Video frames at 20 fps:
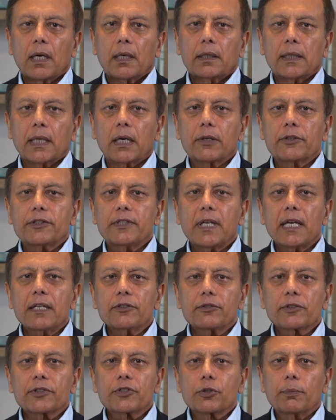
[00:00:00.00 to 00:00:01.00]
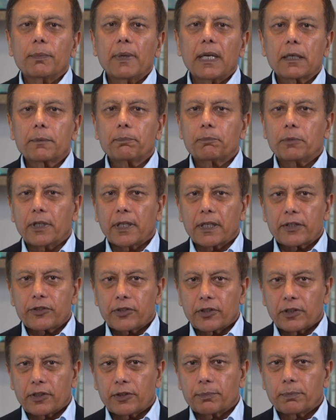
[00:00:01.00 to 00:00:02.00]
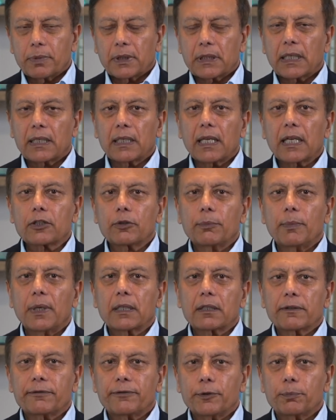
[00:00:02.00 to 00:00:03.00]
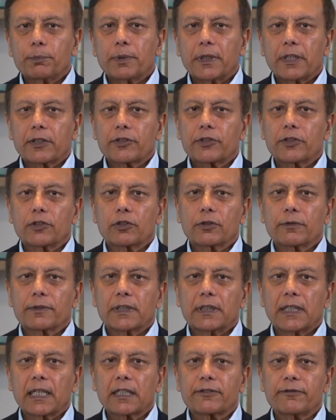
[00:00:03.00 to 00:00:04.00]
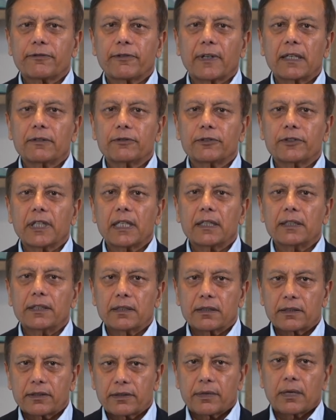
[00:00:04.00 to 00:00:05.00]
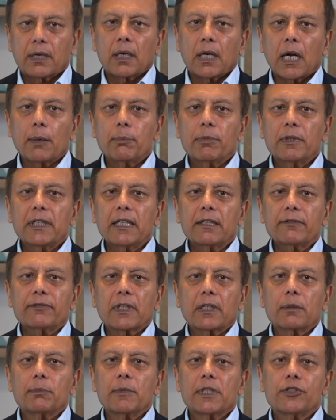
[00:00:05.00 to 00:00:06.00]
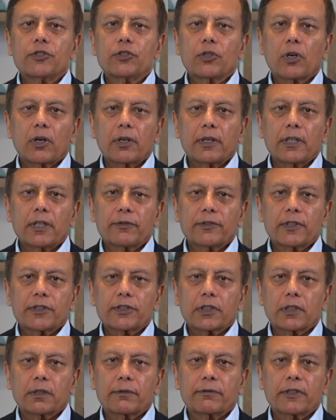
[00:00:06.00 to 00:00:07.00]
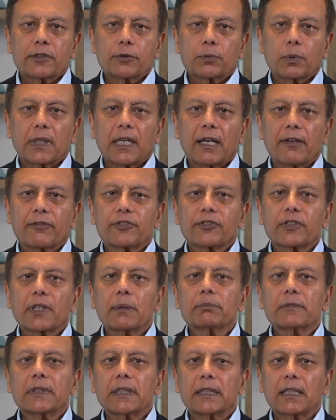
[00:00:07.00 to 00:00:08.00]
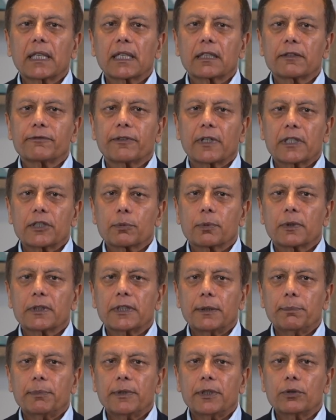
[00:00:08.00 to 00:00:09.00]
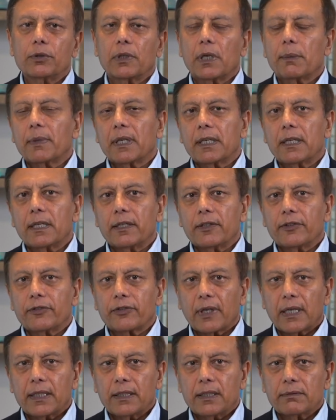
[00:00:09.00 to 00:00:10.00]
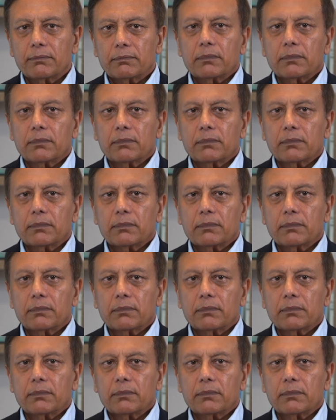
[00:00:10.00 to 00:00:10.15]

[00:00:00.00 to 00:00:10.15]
Now, it's dangerous to make predictions, but I'd like to make a few predictions over the next five to 10 years. I believe that a majority of the servers will have something like a fungible DPU embedded inside.